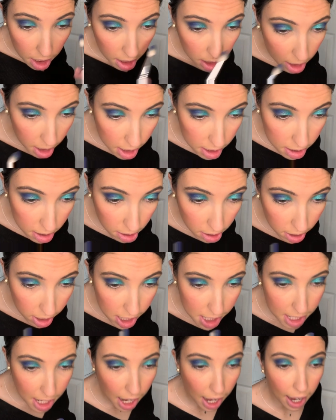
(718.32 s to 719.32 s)
This look
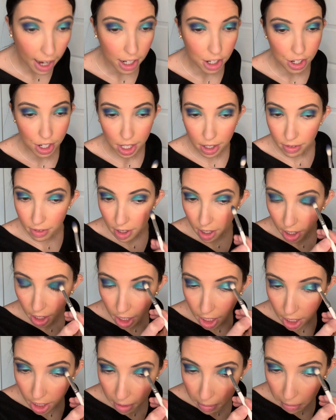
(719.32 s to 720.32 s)
is actually
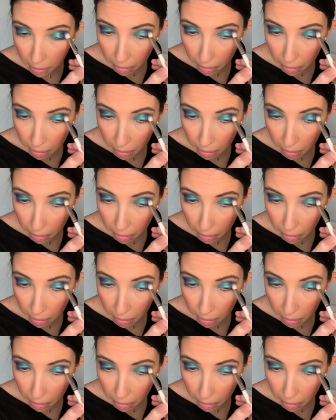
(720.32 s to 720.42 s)
really,